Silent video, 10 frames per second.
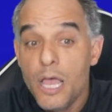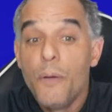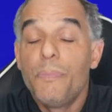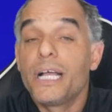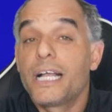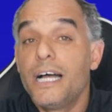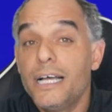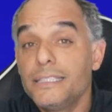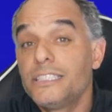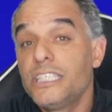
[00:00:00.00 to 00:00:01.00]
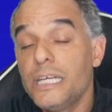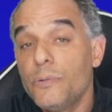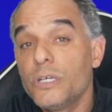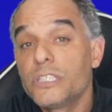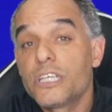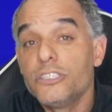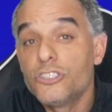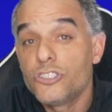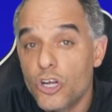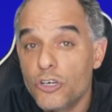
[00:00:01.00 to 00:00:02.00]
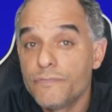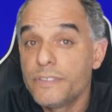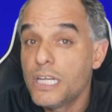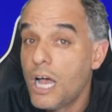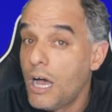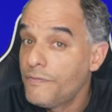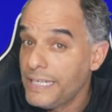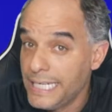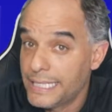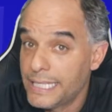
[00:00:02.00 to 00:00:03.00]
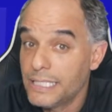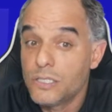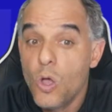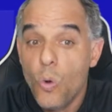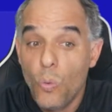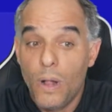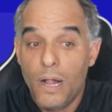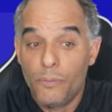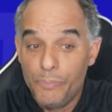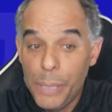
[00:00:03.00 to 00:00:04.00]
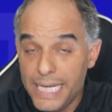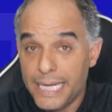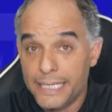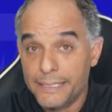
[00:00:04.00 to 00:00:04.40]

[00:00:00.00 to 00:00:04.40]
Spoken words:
because she was concerned of Ethan's well-being.